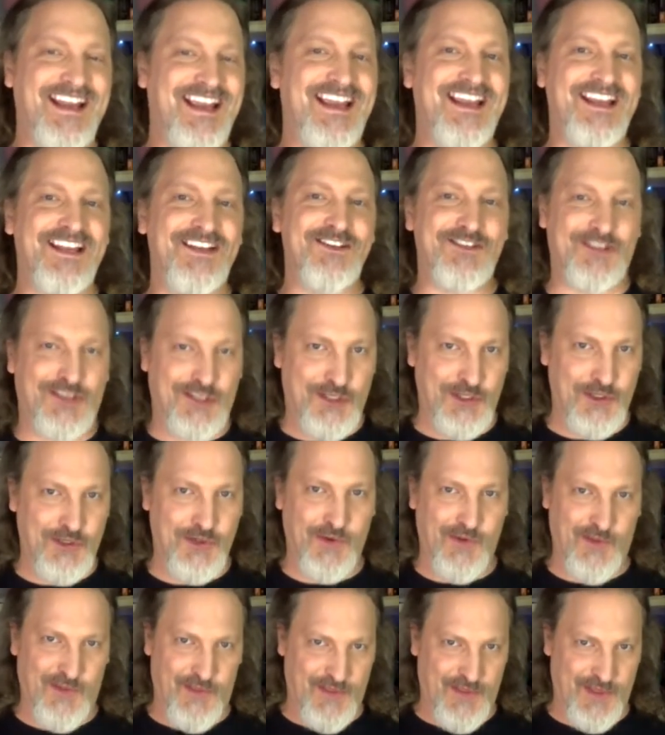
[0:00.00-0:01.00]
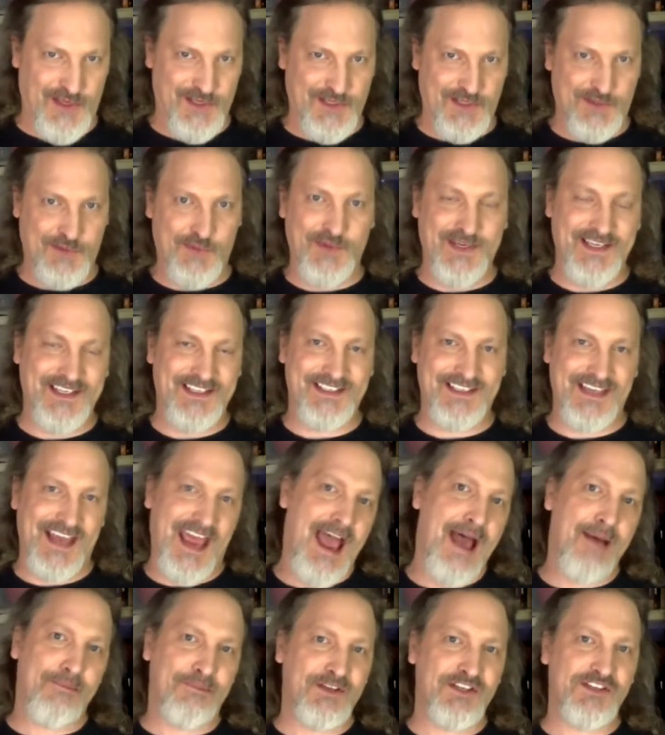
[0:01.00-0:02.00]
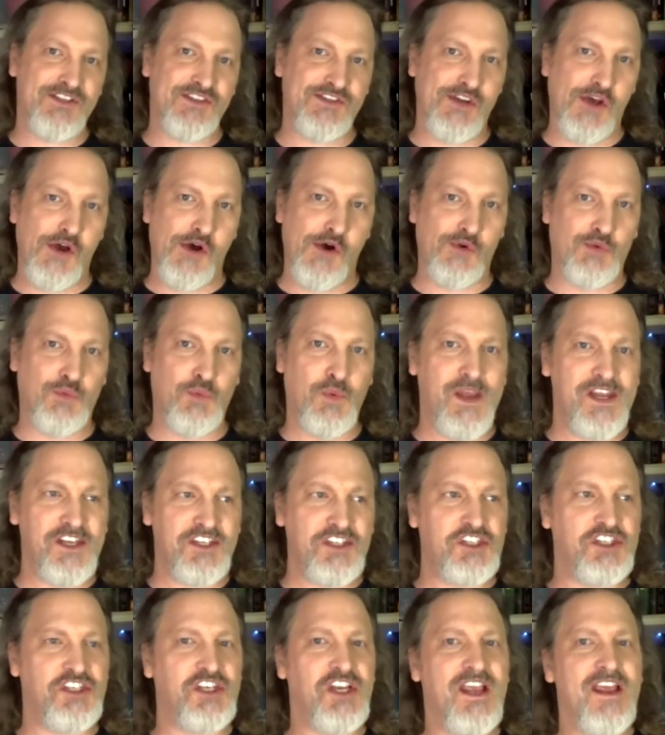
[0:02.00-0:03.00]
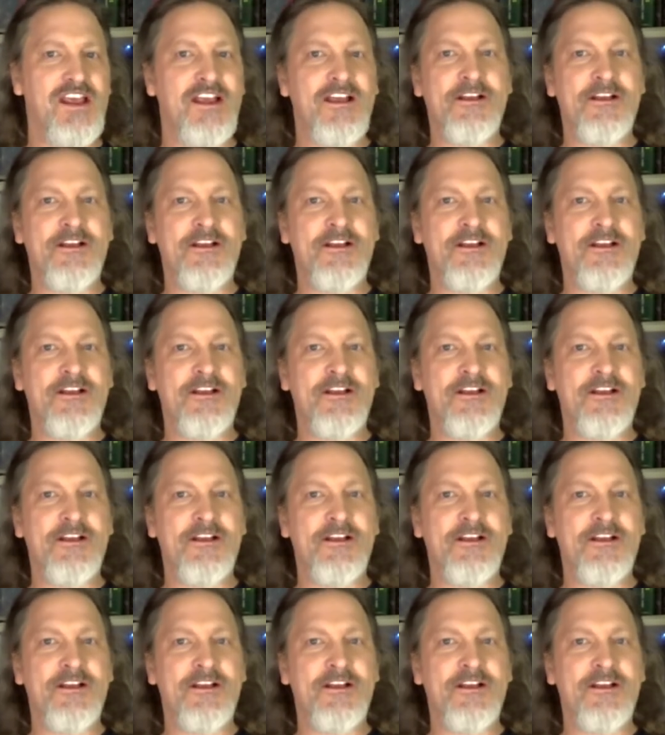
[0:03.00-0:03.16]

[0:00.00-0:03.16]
into this week's episode, which,